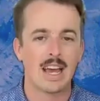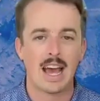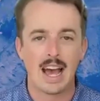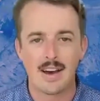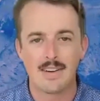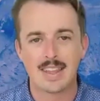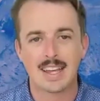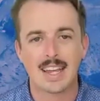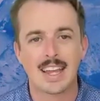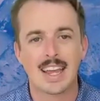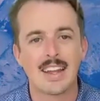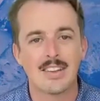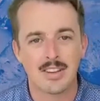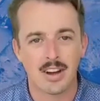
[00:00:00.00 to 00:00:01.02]
how they can
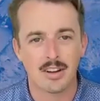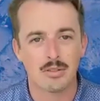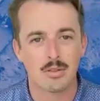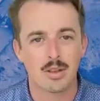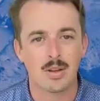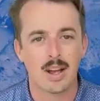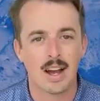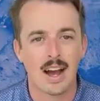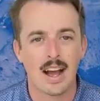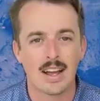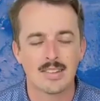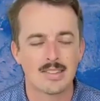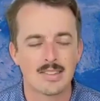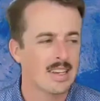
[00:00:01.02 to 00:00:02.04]
get in touch with you
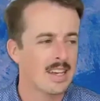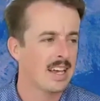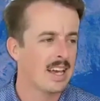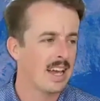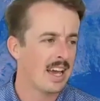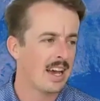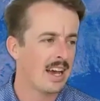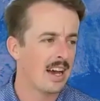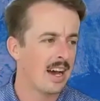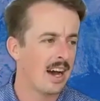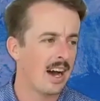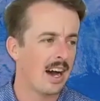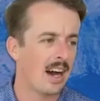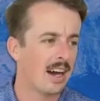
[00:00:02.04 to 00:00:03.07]
guys.
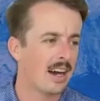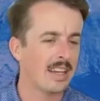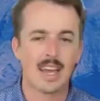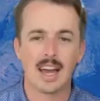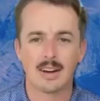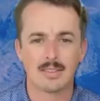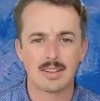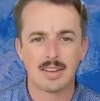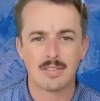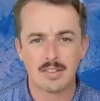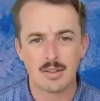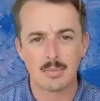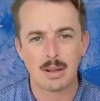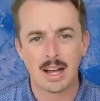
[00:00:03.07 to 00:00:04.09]
Uh, yeah, give us
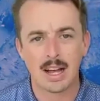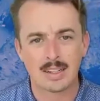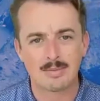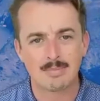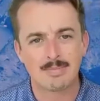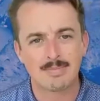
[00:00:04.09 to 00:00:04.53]
the plug.